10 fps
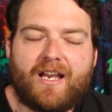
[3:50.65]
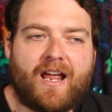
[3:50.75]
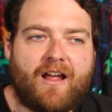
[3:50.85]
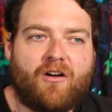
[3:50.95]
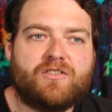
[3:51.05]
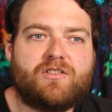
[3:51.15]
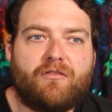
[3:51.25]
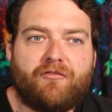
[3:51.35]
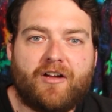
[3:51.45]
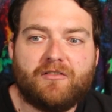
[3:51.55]
And I also
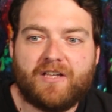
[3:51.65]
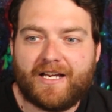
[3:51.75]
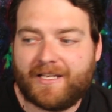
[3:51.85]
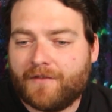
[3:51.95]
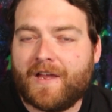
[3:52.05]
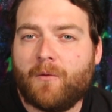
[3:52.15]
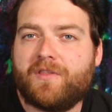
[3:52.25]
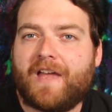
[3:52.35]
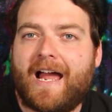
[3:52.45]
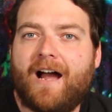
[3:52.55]
felt like that
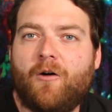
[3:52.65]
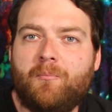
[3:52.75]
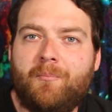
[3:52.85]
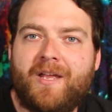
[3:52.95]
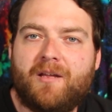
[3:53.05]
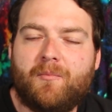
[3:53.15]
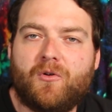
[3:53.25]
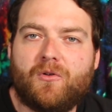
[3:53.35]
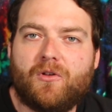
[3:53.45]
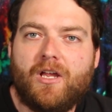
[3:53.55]
with how
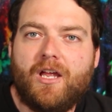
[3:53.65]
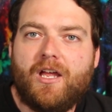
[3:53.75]
minimal